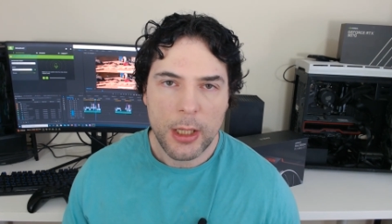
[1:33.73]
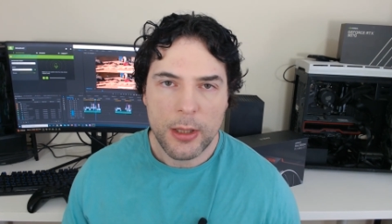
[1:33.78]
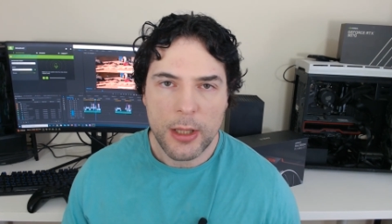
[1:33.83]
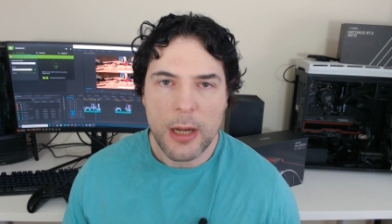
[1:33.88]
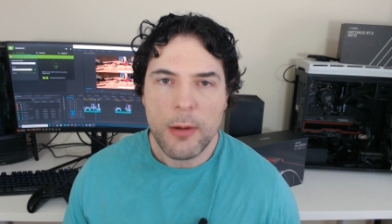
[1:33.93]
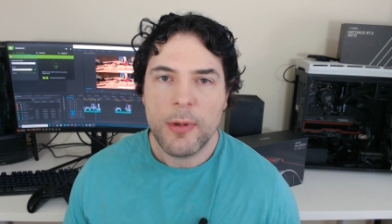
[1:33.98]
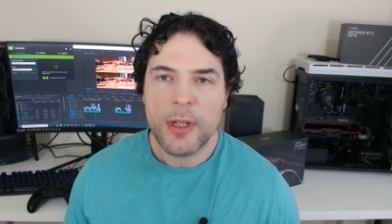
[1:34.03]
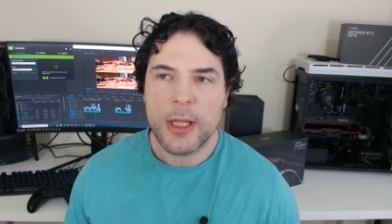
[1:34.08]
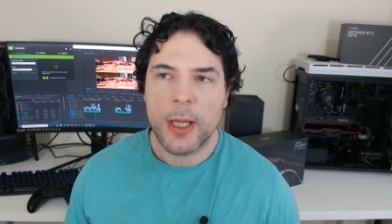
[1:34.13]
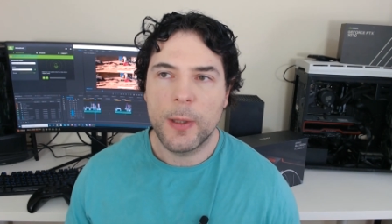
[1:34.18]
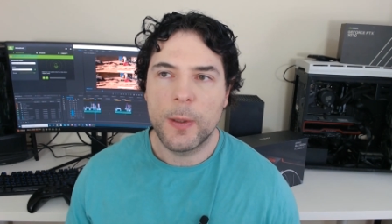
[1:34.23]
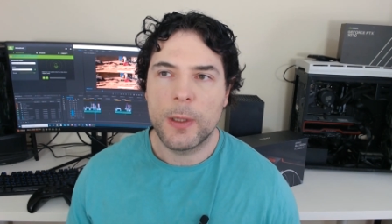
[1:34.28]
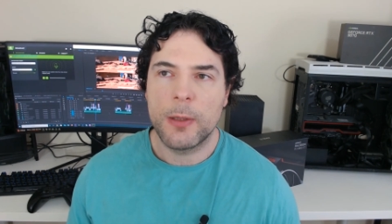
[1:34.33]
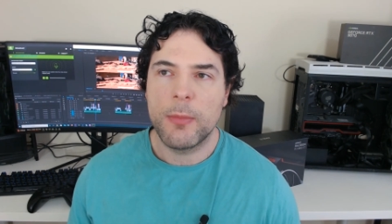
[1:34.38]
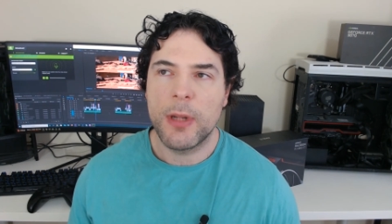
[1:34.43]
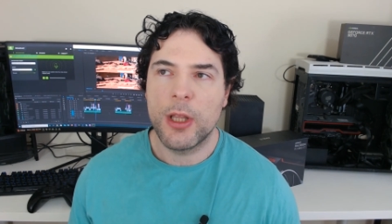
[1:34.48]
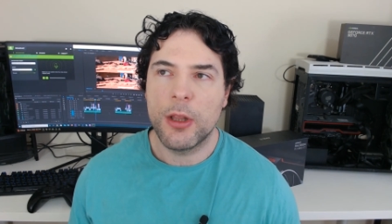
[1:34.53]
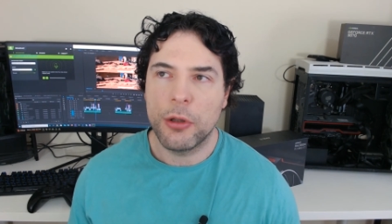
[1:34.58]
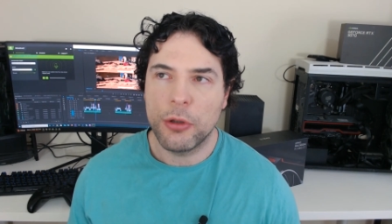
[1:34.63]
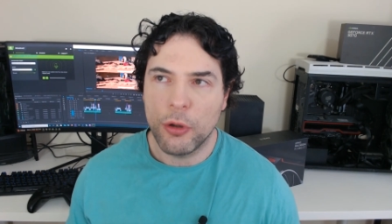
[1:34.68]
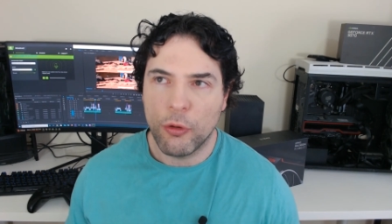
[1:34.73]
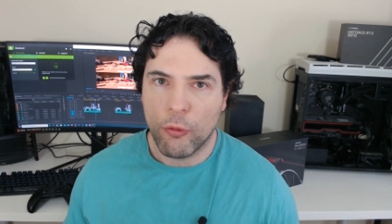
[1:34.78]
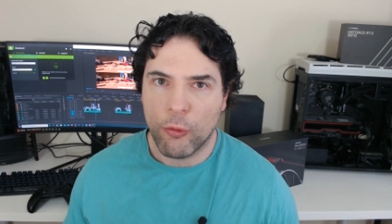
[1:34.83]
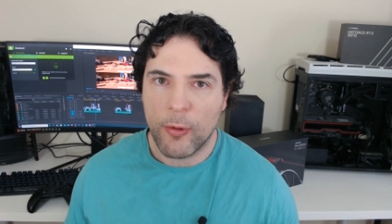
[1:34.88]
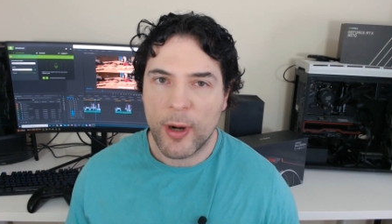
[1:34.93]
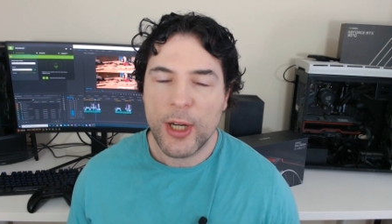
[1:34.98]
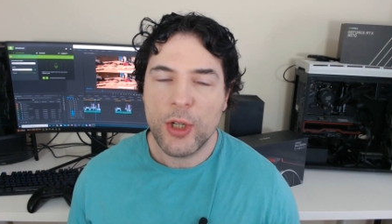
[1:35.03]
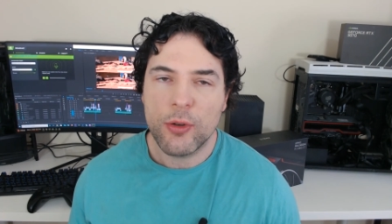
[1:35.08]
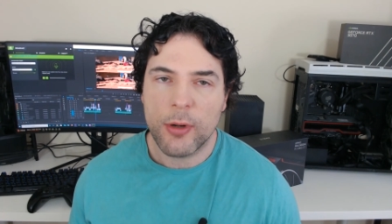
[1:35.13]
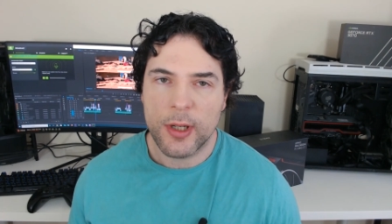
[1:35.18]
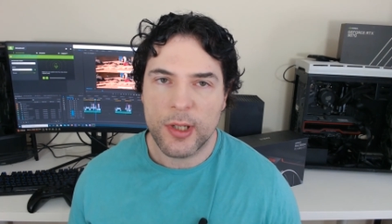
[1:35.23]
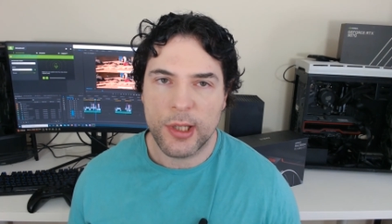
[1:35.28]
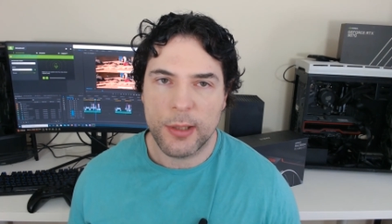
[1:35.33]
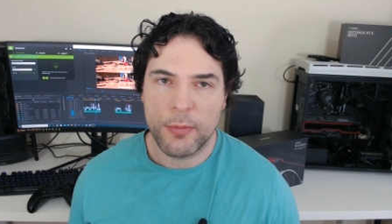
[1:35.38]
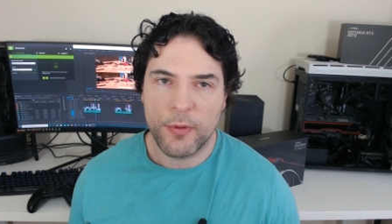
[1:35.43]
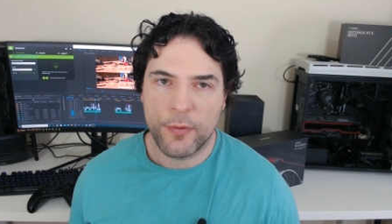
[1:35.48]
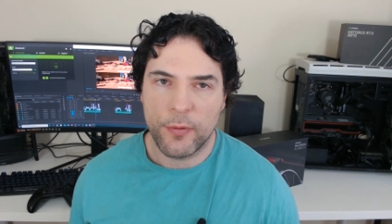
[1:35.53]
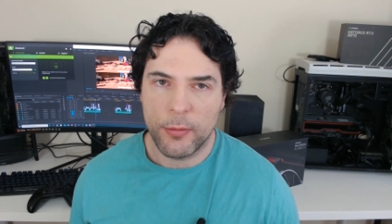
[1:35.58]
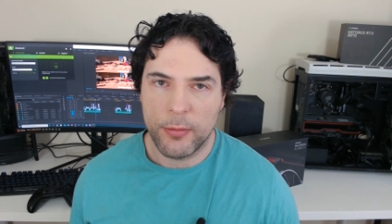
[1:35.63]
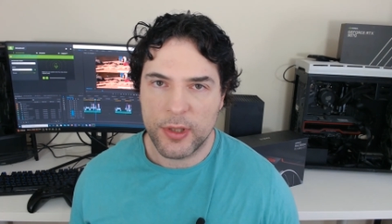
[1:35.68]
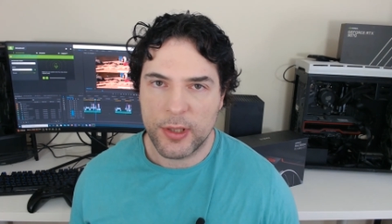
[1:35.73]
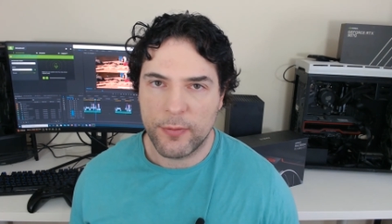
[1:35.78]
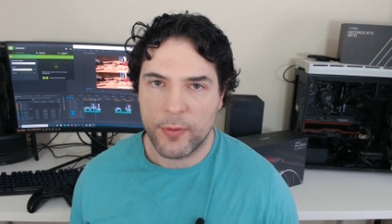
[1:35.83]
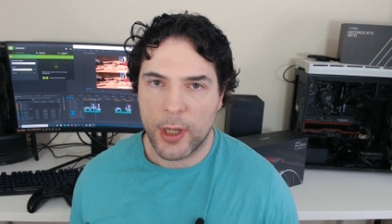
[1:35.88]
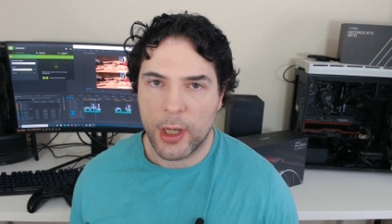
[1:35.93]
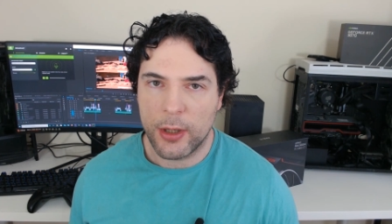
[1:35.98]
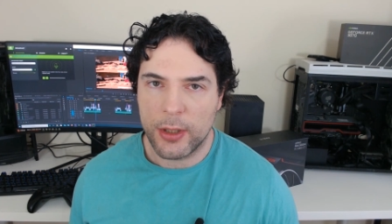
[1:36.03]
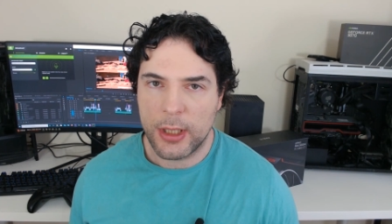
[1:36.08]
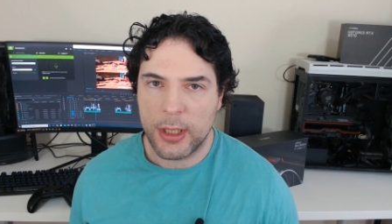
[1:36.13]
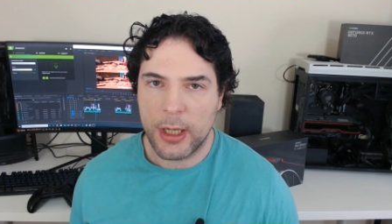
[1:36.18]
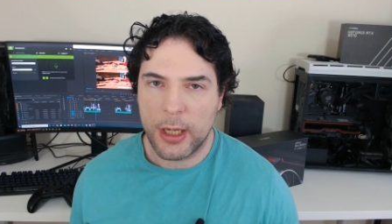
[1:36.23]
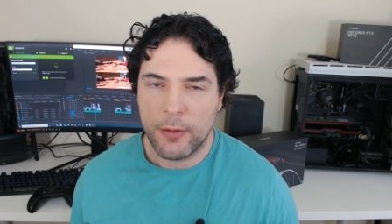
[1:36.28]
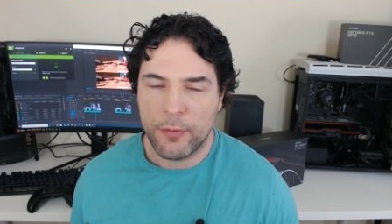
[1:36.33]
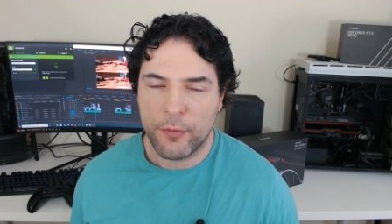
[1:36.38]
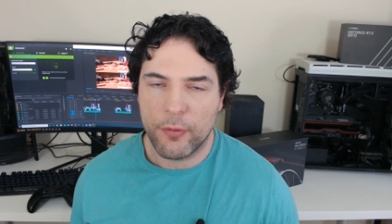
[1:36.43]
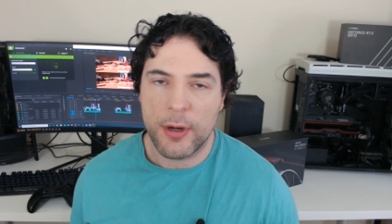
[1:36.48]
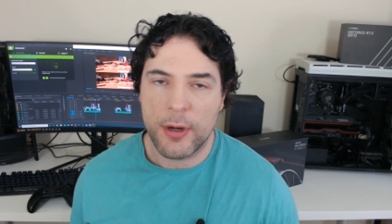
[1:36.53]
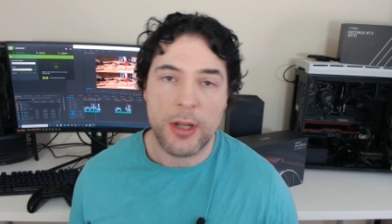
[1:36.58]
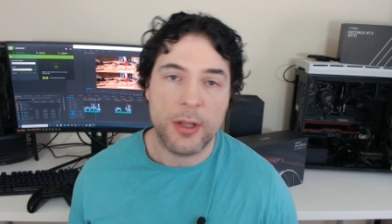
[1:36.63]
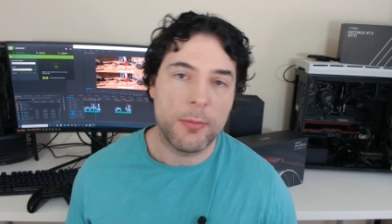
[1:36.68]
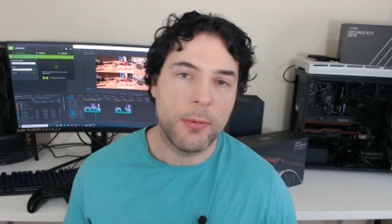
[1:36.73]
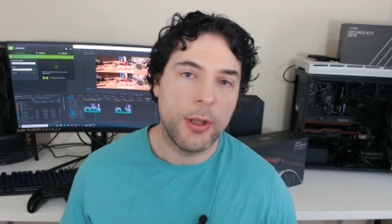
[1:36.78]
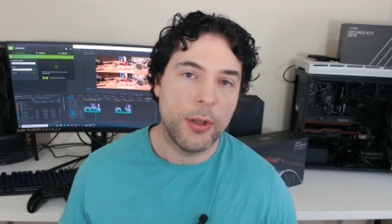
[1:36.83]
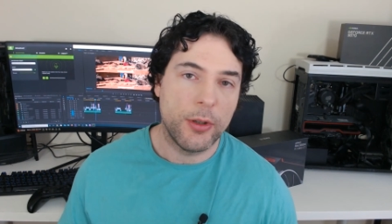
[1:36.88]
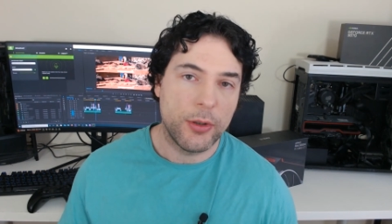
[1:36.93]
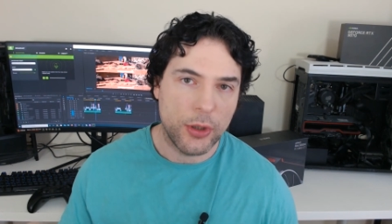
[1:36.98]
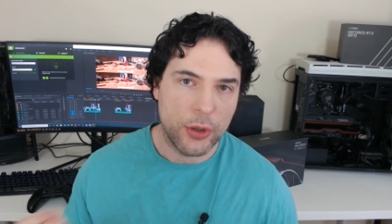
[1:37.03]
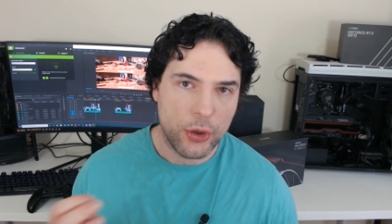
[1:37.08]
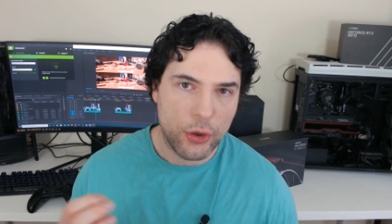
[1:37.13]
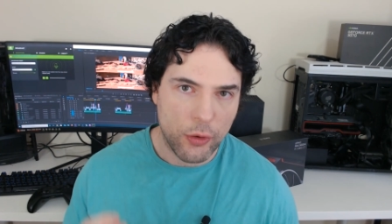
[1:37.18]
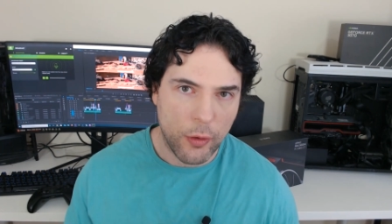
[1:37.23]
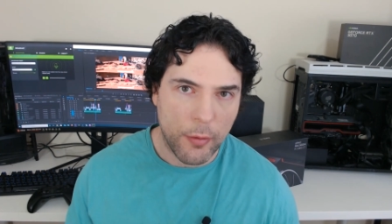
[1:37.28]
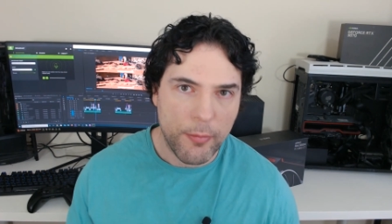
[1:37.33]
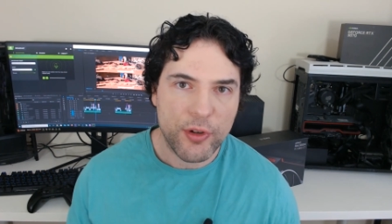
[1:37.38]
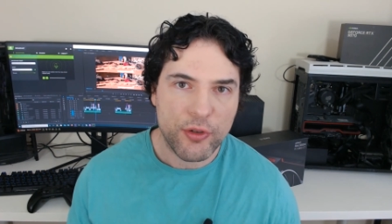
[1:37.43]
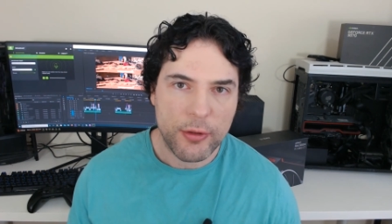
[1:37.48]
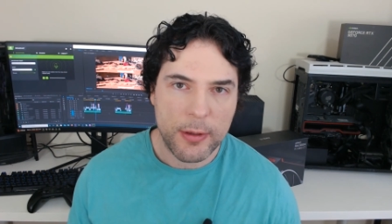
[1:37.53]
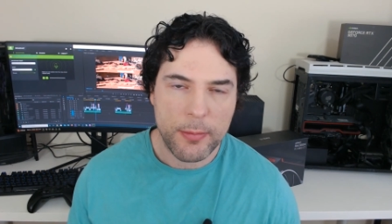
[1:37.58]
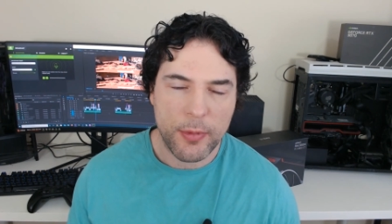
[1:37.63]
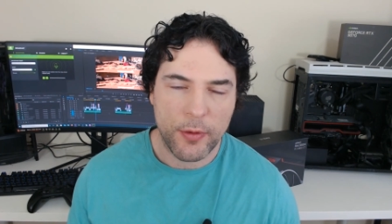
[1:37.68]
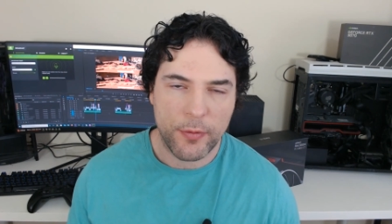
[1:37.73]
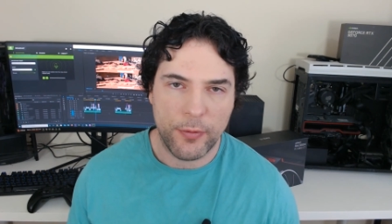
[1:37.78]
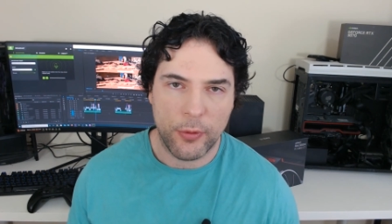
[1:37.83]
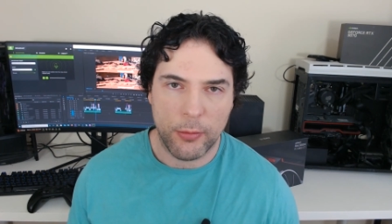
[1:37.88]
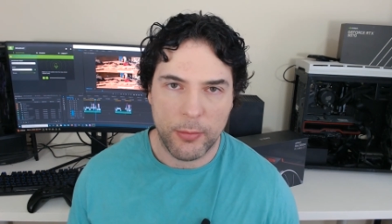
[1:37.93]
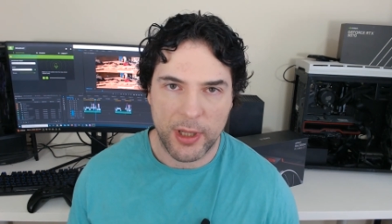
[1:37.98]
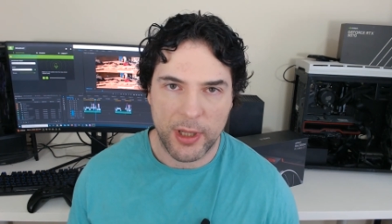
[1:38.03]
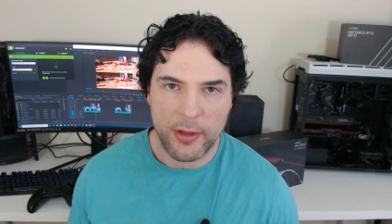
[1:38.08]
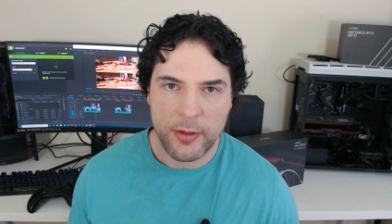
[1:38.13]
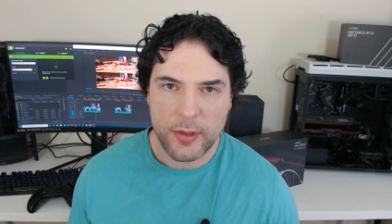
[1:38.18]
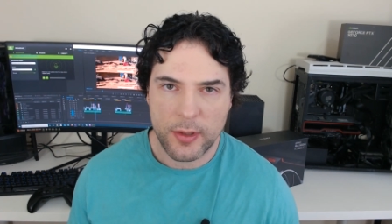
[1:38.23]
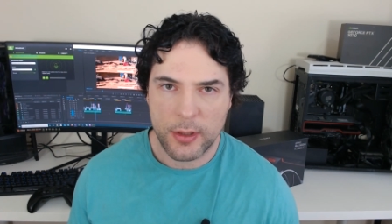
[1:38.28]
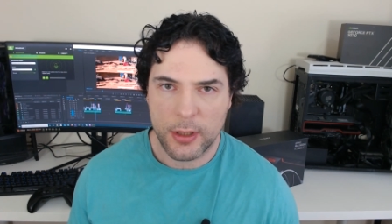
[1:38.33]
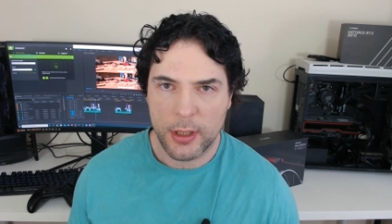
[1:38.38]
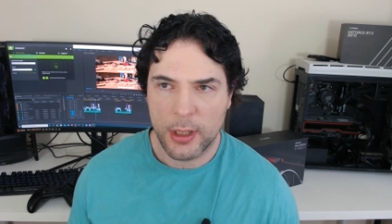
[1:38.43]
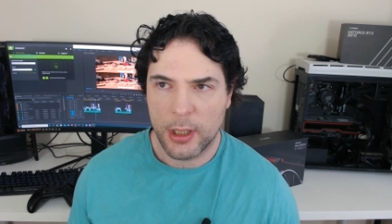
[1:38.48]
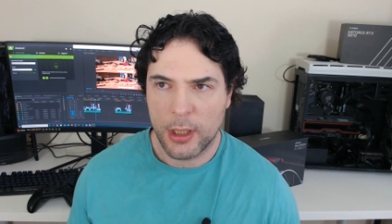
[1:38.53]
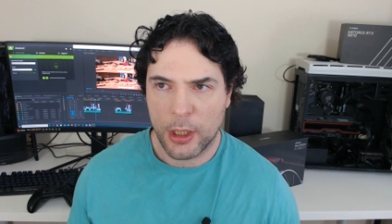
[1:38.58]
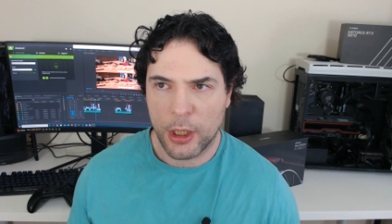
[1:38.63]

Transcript: they were telling me that the ray tracing performance of RDNA3 as well as the geometry performance